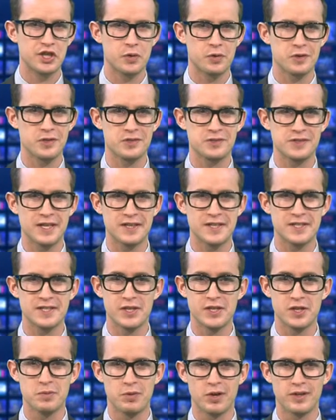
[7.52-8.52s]
Kia ora New Zealand,
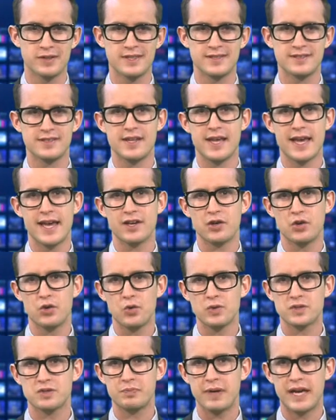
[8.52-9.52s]
in your bulletin today,
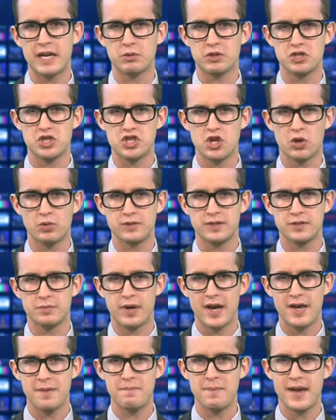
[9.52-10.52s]
Hawke's Bay was jolted
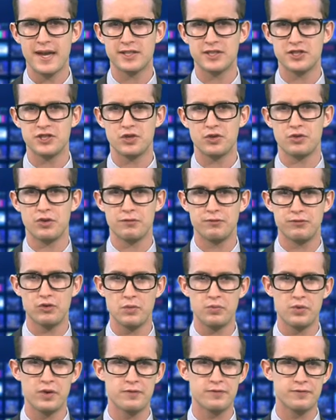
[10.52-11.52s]
by a magnitude
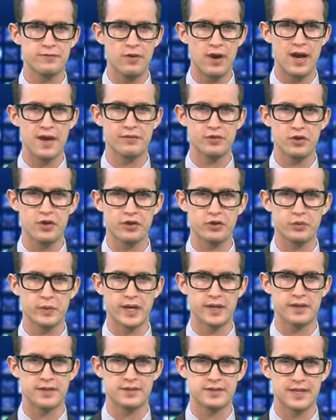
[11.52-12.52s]
4.5
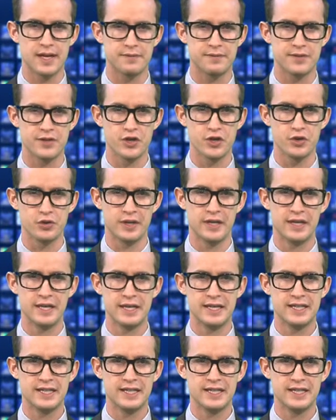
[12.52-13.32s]
earthquake this afternoon.